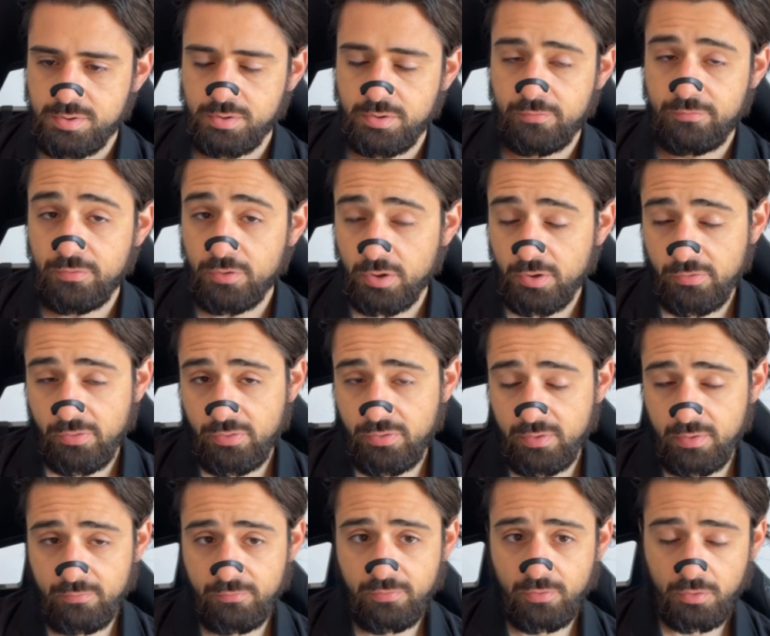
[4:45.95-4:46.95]
So the
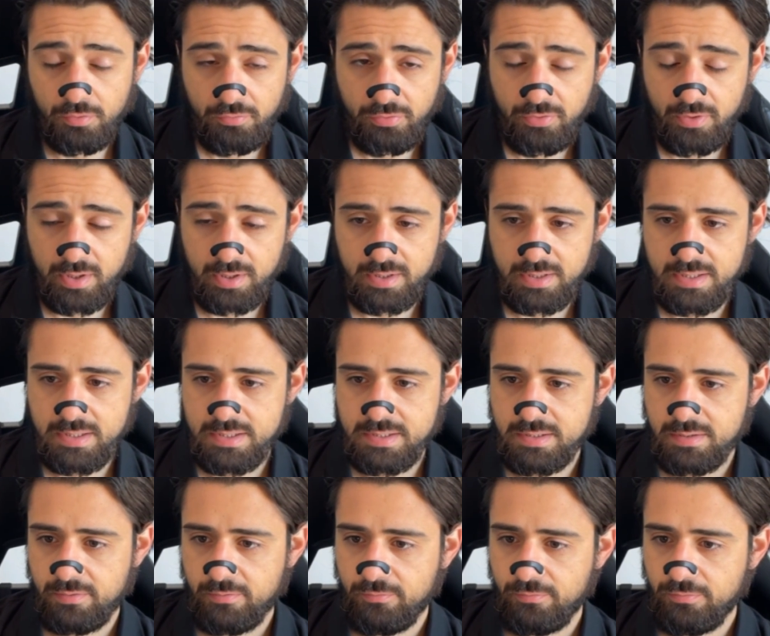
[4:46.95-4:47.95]
fourth thing is,